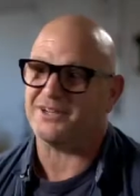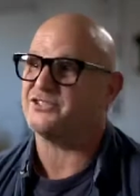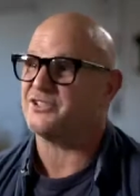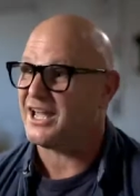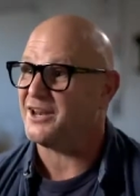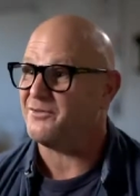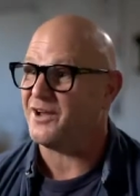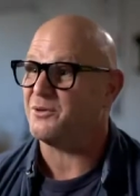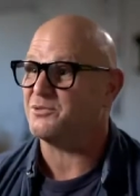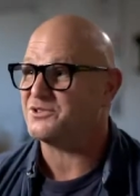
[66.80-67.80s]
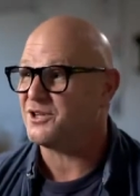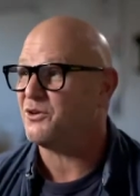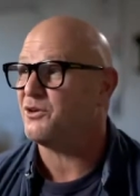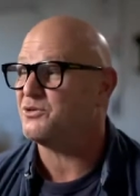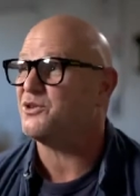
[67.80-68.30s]
much as I had available.
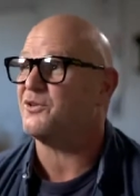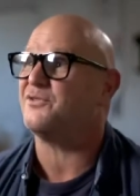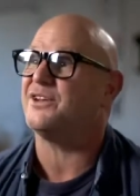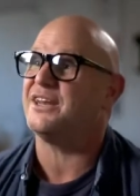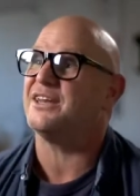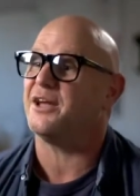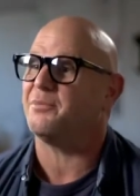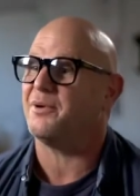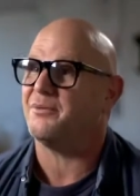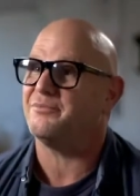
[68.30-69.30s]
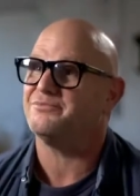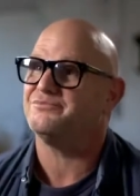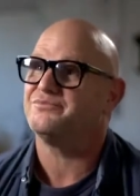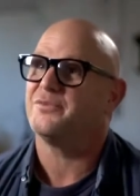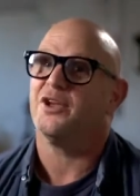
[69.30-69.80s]
So I would often end up
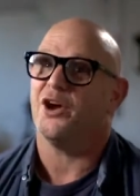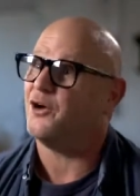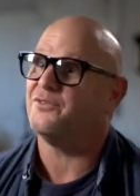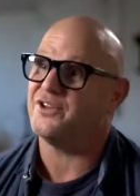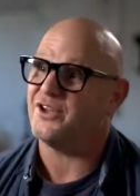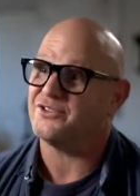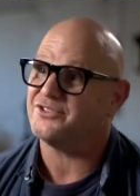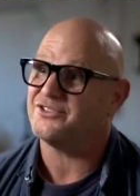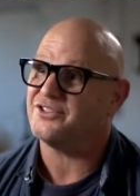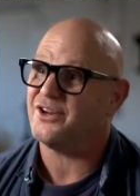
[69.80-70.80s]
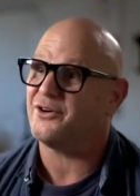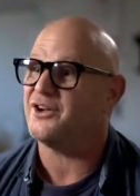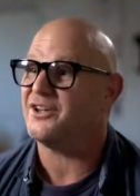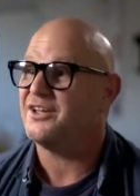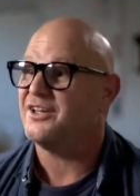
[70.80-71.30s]
overdosed, you
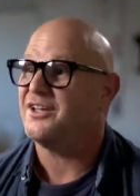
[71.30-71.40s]
know.